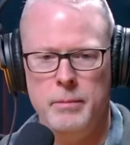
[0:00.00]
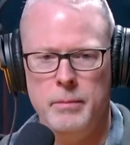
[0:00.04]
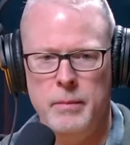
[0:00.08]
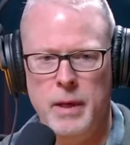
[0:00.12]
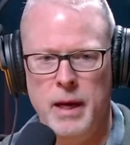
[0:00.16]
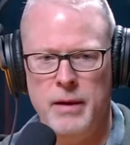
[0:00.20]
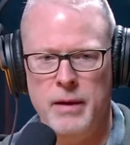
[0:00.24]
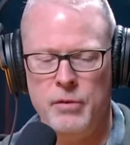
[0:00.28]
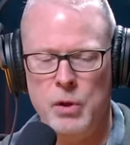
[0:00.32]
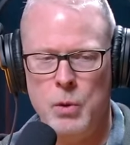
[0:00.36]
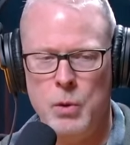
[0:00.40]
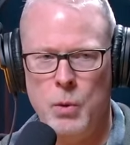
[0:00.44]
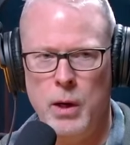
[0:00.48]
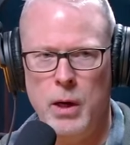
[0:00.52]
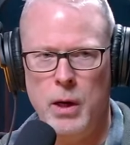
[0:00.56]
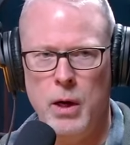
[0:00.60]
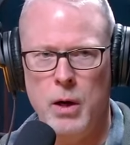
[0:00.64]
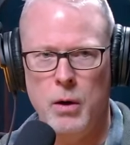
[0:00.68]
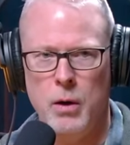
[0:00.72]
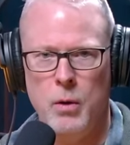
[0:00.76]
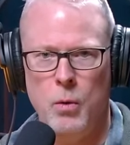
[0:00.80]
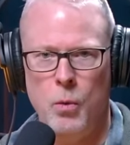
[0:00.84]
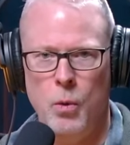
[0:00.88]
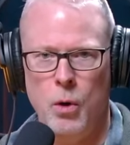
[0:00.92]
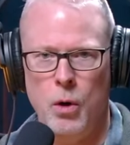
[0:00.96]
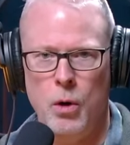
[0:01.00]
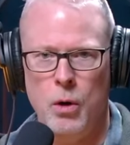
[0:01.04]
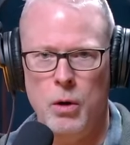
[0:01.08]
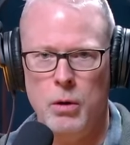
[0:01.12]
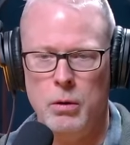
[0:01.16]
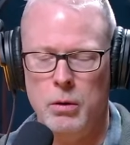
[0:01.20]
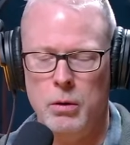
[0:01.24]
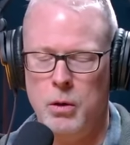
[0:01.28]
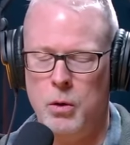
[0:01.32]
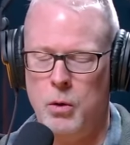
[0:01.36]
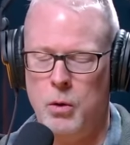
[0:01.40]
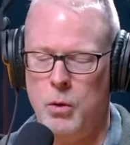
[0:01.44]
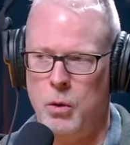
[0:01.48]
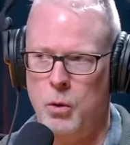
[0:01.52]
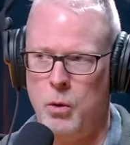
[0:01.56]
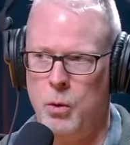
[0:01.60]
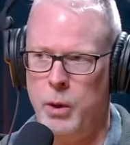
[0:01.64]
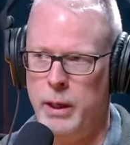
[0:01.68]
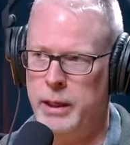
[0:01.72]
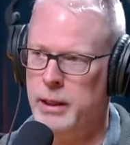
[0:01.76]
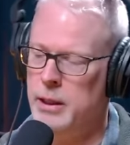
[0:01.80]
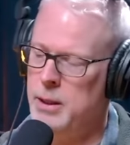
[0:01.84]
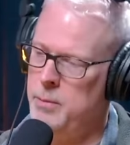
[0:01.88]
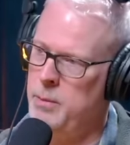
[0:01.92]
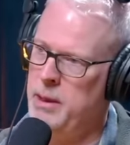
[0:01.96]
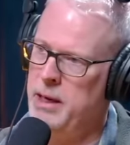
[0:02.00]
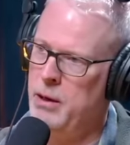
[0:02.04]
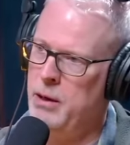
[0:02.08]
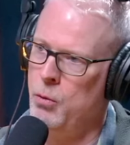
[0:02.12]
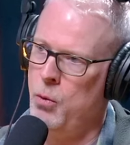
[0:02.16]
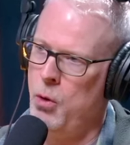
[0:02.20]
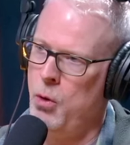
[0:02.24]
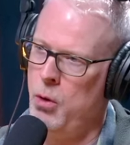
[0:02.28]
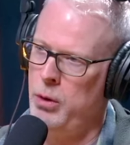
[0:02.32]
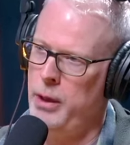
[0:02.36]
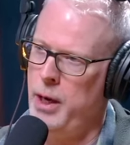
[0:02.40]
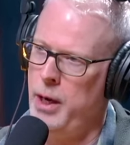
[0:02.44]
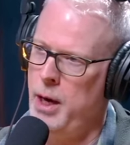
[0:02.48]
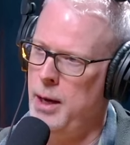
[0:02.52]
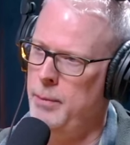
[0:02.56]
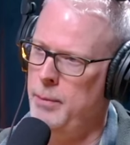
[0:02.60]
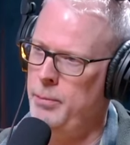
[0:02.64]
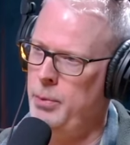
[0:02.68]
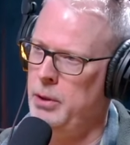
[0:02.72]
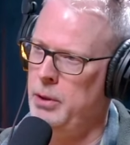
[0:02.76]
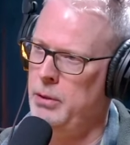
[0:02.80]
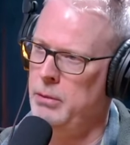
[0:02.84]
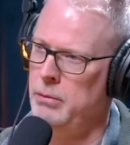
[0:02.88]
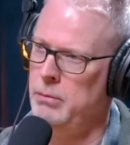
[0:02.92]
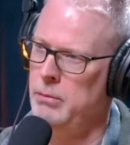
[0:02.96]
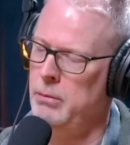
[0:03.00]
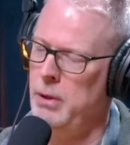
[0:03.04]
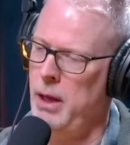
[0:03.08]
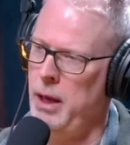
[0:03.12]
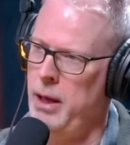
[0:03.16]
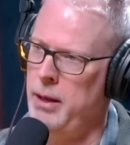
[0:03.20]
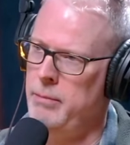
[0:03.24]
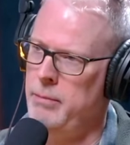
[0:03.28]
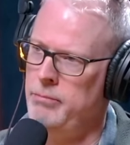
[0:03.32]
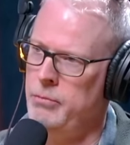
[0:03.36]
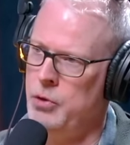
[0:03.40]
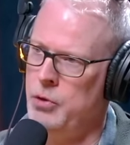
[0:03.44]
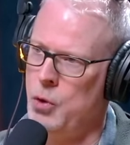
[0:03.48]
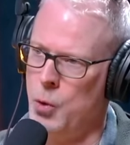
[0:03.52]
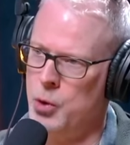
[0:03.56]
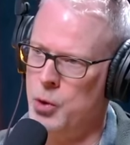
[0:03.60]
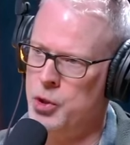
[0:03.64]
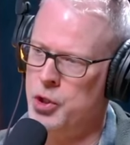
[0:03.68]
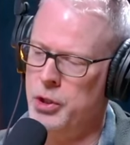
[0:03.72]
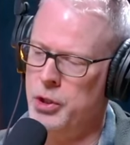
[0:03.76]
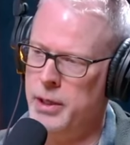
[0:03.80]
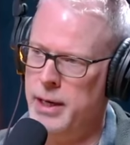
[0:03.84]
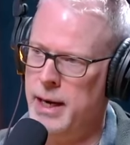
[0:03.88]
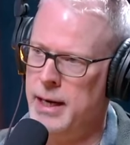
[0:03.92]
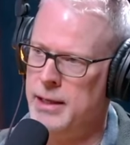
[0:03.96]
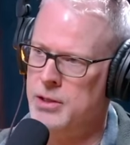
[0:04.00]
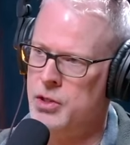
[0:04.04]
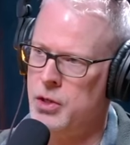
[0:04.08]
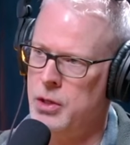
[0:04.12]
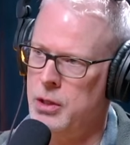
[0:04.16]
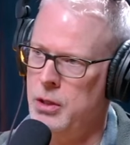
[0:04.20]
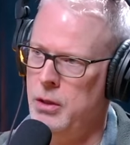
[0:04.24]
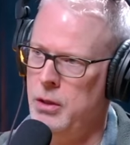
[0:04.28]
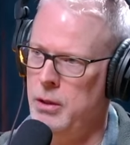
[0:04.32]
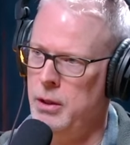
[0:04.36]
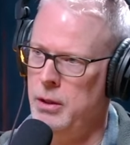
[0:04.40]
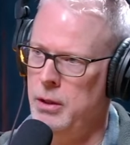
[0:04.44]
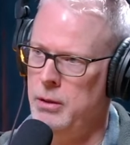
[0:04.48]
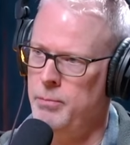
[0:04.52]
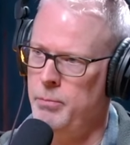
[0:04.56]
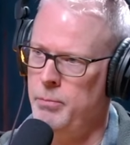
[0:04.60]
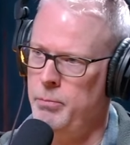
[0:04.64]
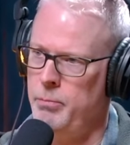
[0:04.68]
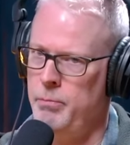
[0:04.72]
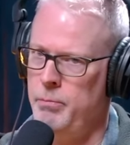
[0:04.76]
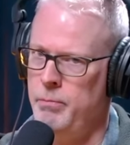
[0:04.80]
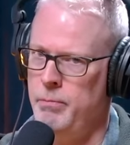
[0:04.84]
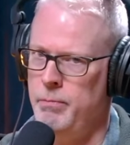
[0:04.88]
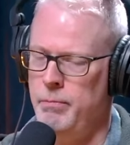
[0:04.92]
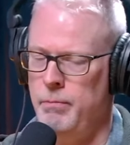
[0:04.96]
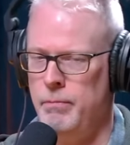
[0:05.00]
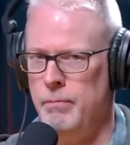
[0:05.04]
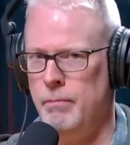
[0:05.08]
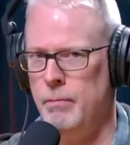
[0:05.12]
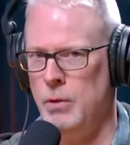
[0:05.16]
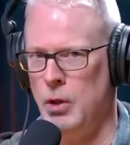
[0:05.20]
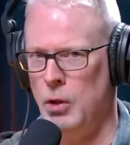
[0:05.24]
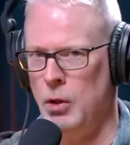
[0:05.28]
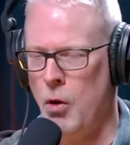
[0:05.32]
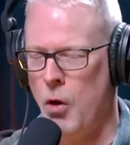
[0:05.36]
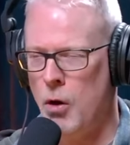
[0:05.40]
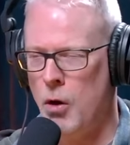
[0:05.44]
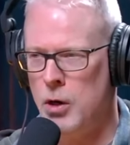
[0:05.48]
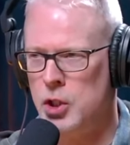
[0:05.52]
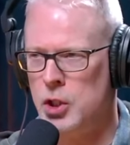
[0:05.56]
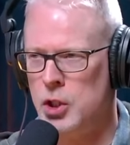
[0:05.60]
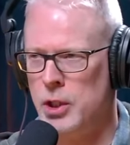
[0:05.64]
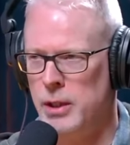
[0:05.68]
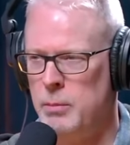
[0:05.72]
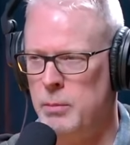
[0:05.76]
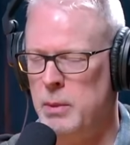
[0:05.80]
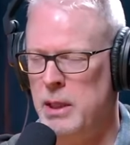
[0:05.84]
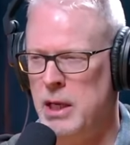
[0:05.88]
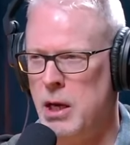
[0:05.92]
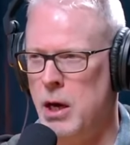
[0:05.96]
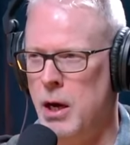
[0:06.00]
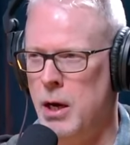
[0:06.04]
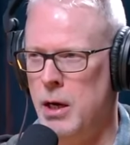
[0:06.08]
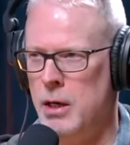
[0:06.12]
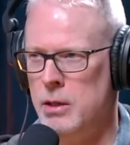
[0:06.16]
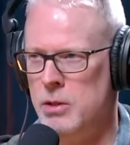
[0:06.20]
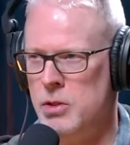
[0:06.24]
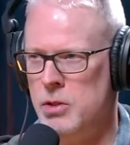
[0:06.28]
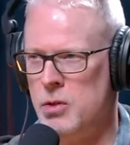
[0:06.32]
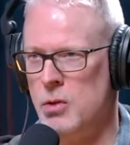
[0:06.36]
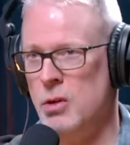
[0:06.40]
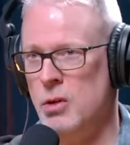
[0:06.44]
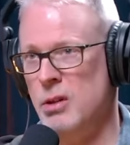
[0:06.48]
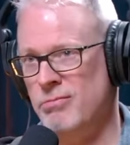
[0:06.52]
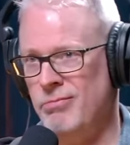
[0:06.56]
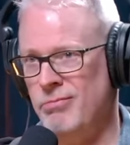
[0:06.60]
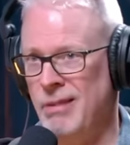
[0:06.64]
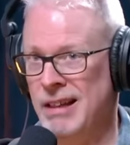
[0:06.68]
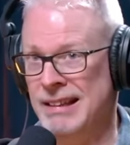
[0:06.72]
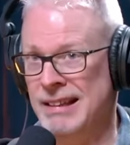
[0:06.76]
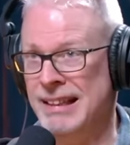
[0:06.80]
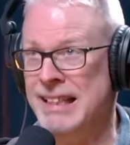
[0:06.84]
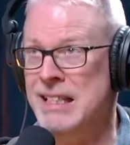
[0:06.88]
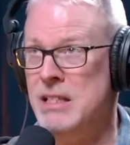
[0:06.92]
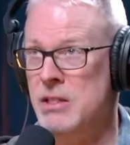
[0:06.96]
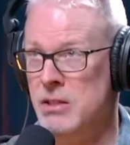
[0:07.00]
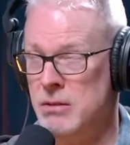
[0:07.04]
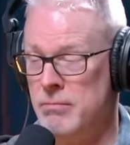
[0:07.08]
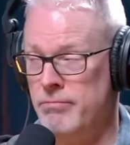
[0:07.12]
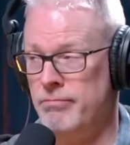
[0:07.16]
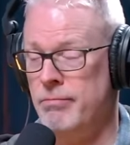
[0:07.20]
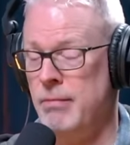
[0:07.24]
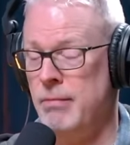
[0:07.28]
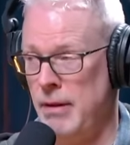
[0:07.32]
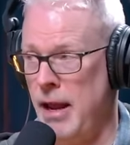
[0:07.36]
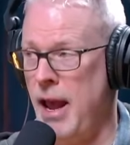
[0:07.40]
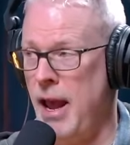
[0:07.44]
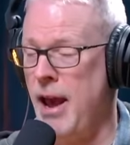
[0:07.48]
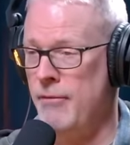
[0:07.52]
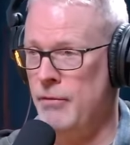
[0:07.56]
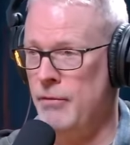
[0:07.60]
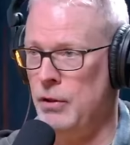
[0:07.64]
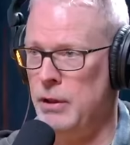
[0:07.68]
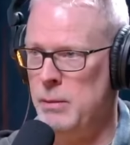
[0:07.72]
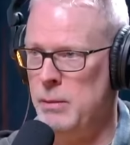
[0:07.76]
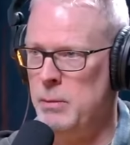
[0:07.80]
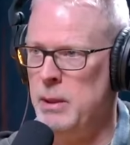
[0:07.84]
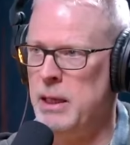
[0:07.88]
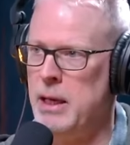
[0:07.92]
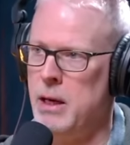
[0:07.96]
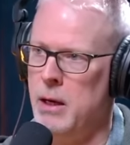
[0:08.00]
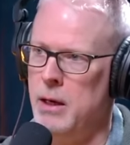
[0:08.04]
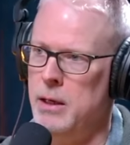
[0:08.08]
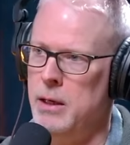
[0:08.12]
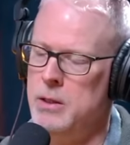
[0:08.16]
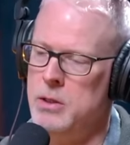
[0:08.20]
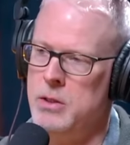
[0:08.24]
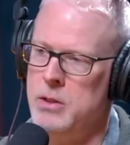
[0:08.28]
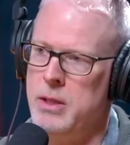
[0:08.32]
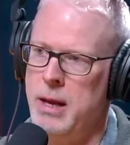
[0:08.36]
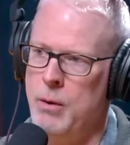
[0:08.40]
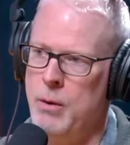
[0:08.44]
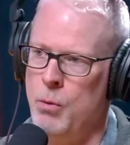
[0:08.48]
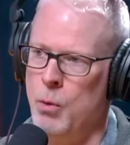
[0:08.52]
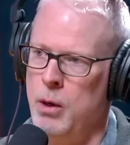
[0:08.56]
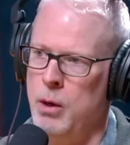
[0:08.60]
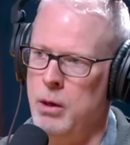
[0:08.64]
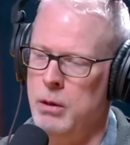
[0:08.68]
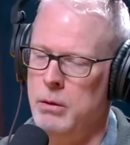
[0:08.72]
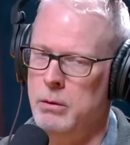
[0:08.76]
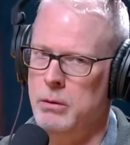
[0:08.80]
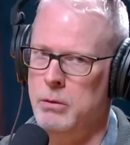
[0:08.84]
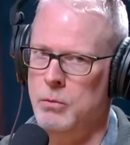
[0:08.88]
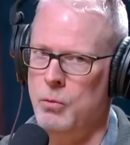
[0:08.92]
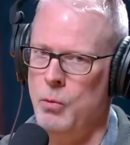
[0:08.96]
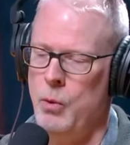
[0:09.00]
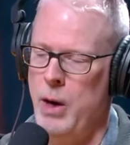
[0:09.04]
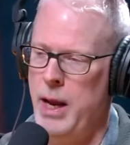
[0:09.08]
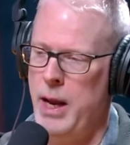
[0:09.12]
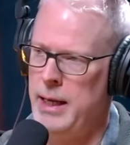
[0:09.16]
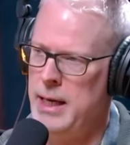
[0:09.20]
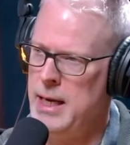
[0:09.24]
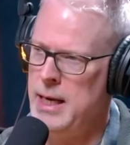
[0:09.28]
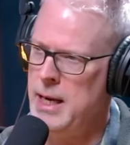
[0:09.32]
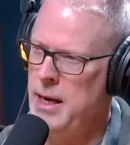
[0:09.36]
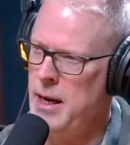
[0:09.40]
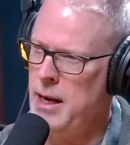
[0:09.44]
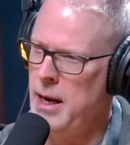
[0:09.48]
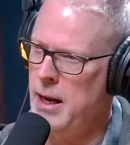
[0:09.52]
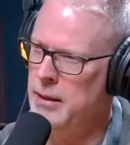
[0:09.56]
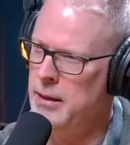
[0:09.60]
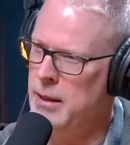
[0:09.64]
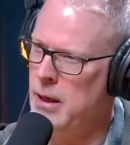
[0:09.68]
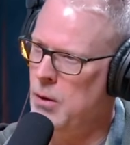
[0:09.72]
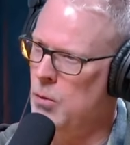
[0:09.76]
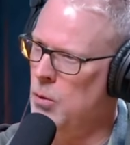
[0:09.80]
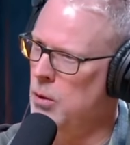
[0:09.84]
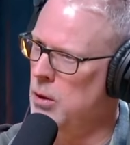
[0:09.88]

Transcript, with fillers: everywhere, were quickly being rolled up and tortured and executed, largely because, or at least heavily because, they weren't ready and I